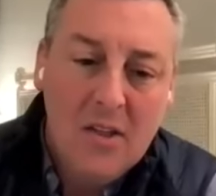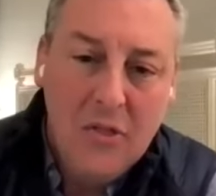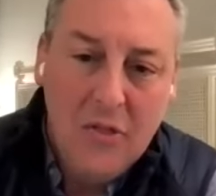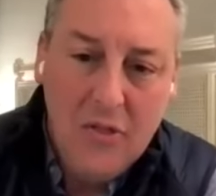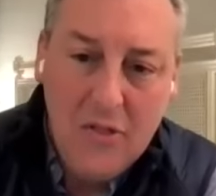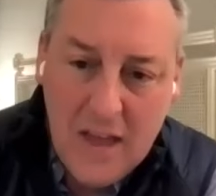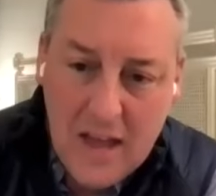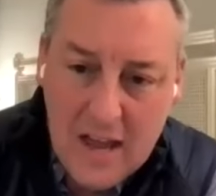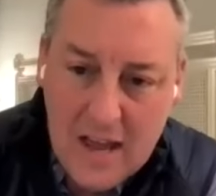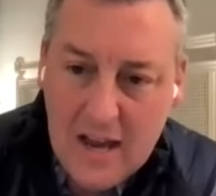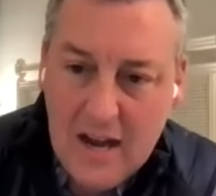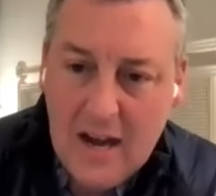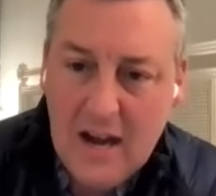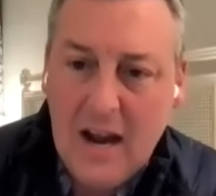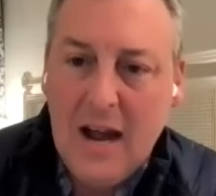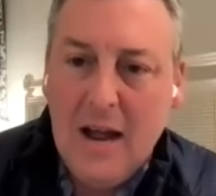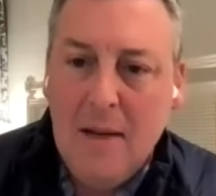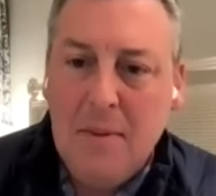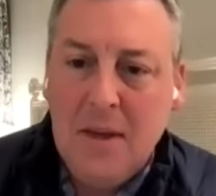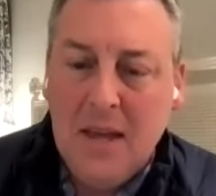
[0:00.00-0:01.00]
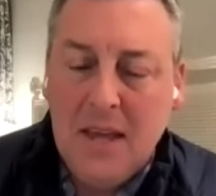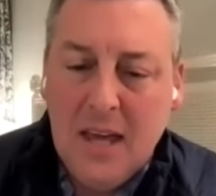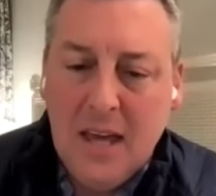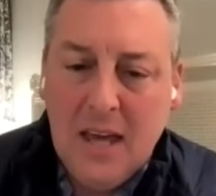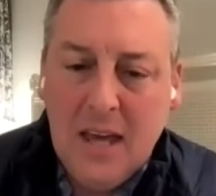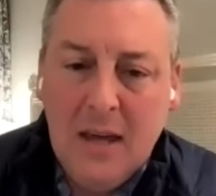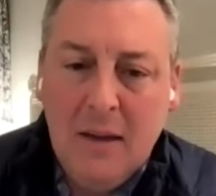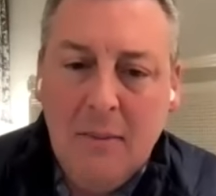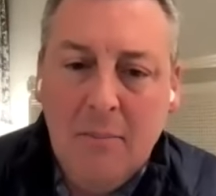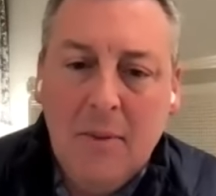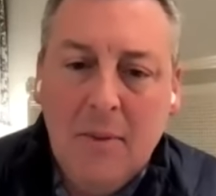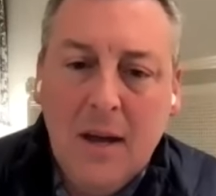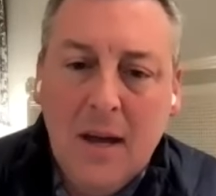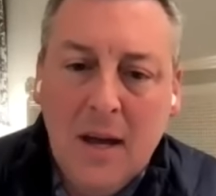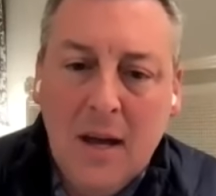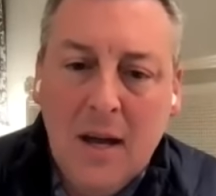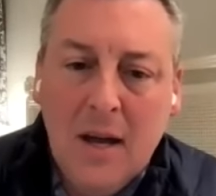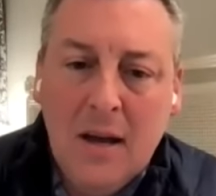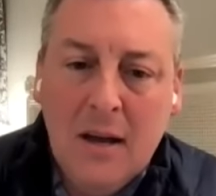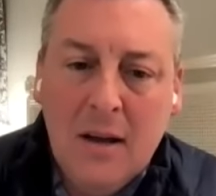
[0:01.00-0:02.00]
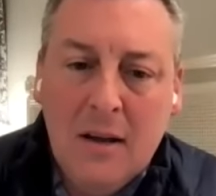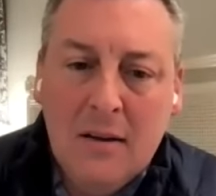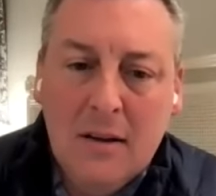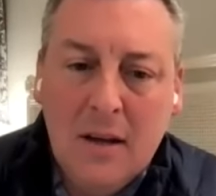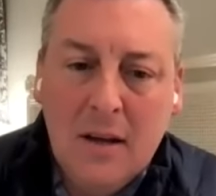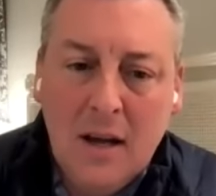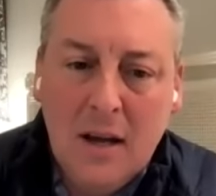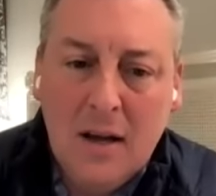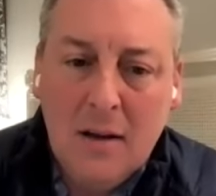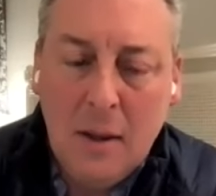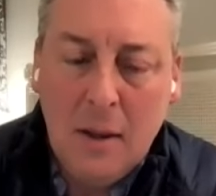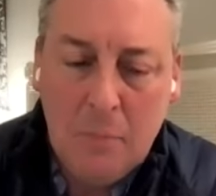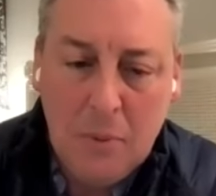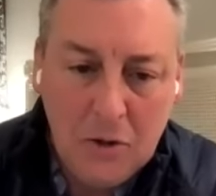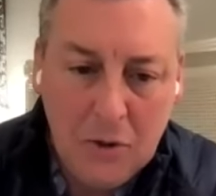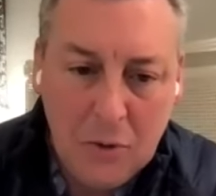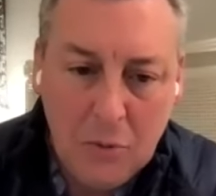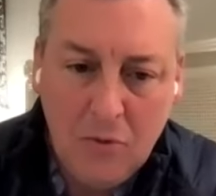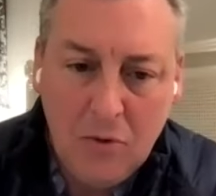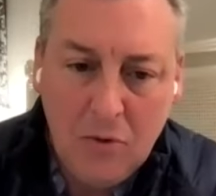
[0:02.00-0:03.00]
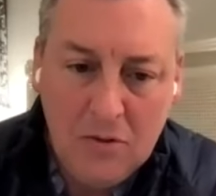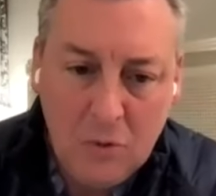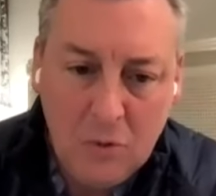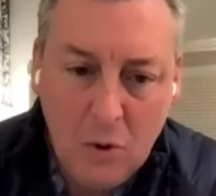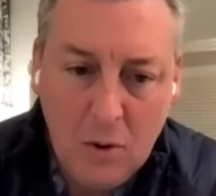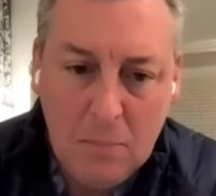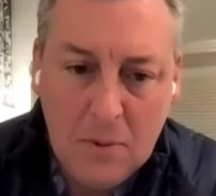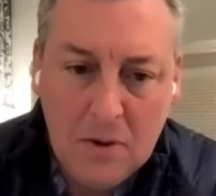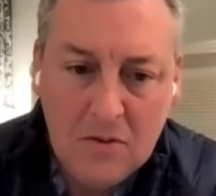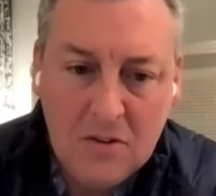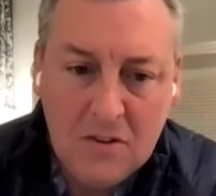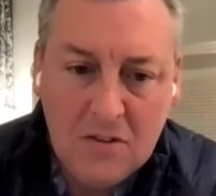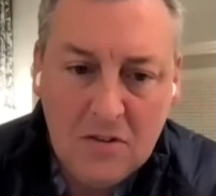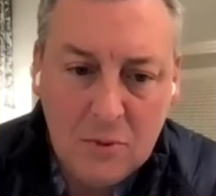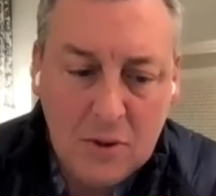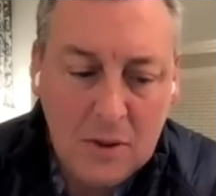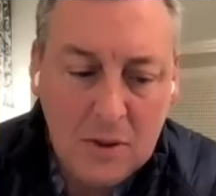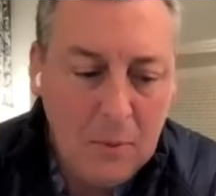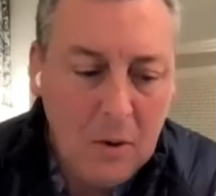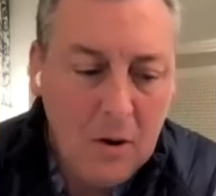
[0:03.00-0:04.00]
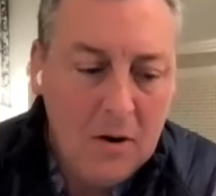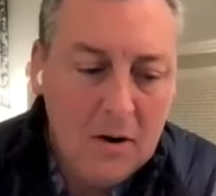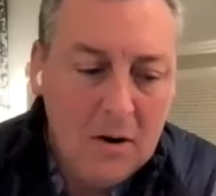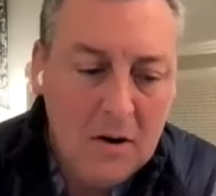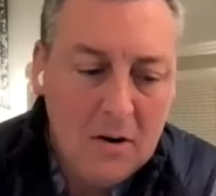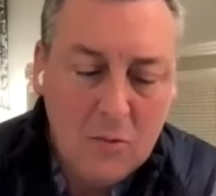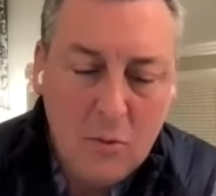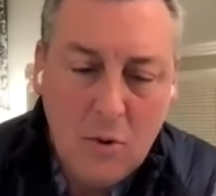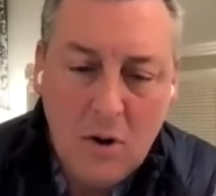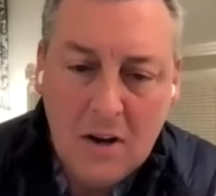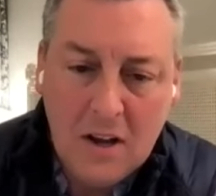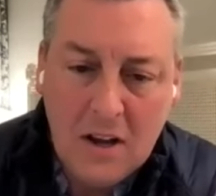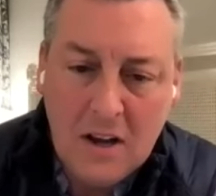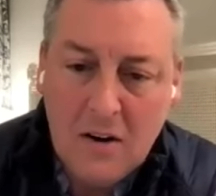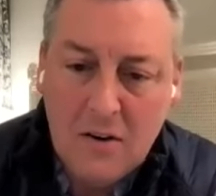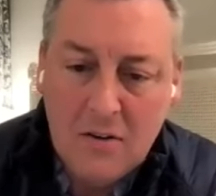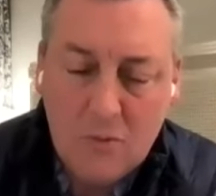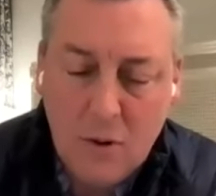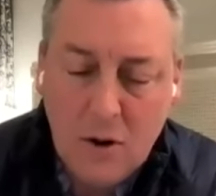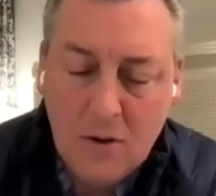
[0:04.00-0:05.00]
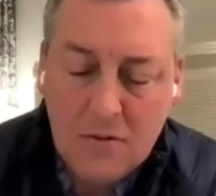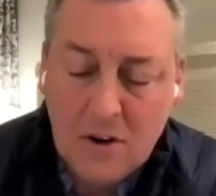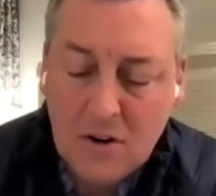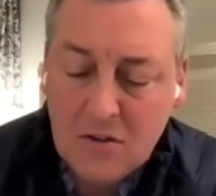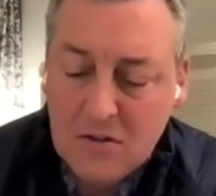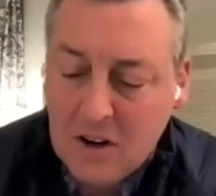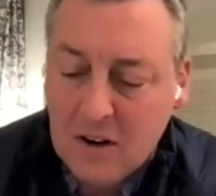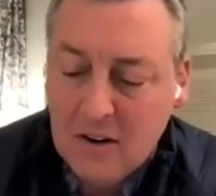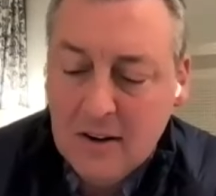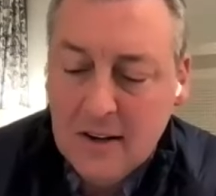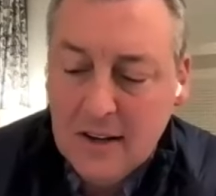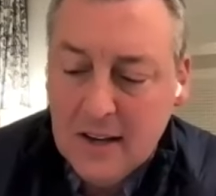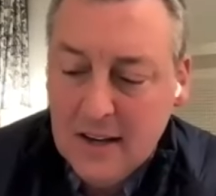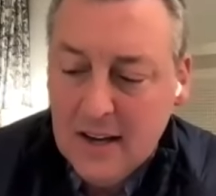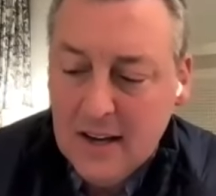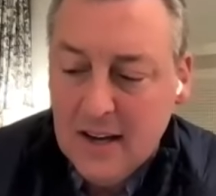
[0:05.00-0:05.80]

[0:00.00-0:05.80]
Then I became uh, uh, I built a resort business with a partner 20 12 years ago,